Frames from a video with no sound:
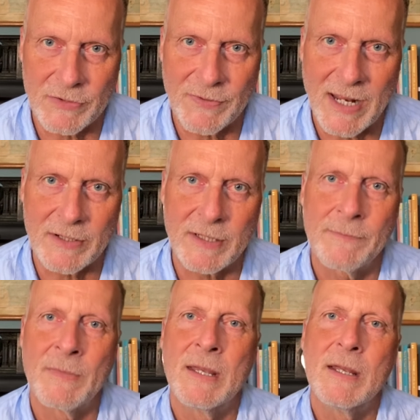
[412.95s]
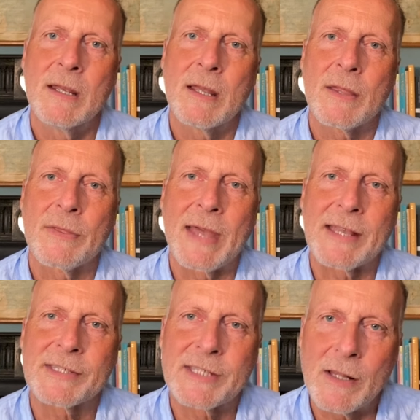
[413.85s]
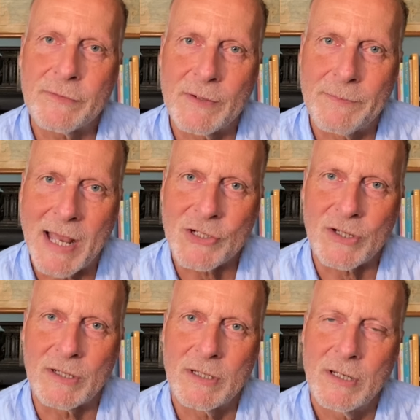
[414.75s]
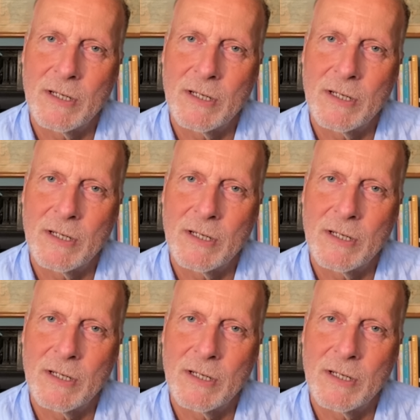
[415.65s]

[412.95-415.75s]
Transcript: found that self-compassion